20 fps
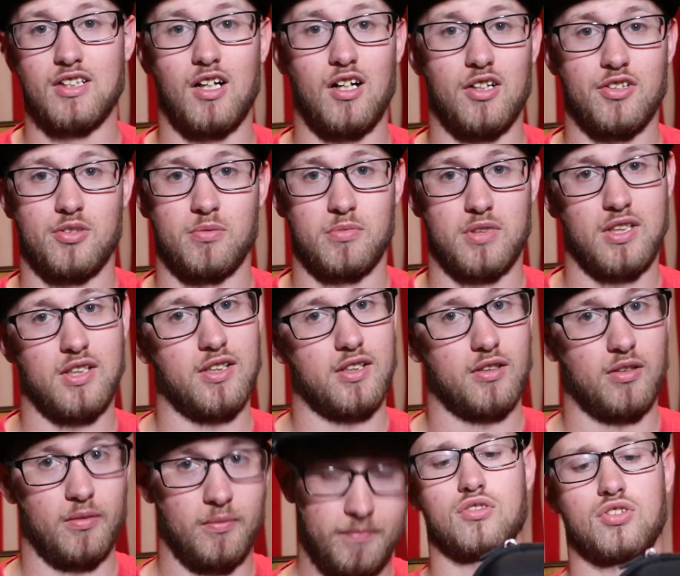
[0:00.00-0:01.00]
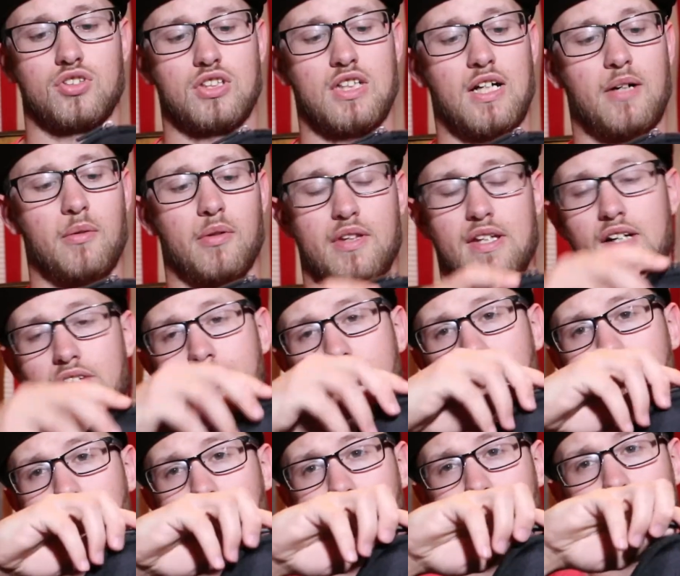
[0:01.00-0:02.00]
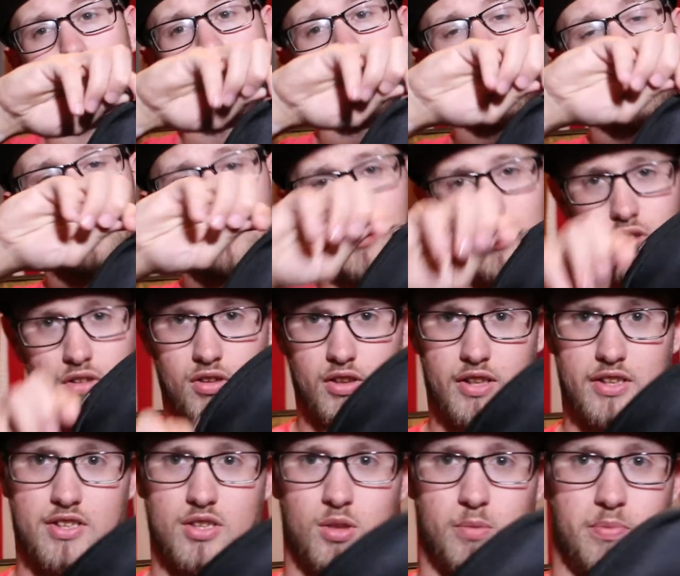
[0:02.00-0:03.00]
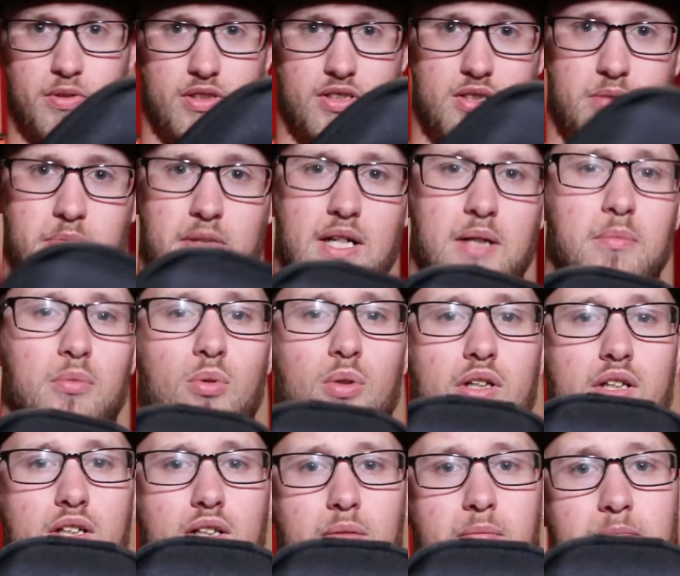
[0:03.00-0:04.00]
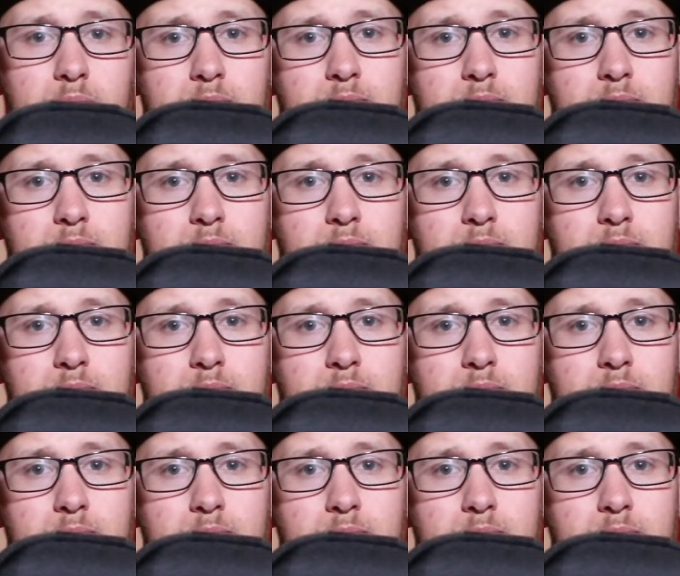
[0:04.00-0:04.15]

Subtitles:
an awesome detail. So now without further ado, let's open this bad boy up.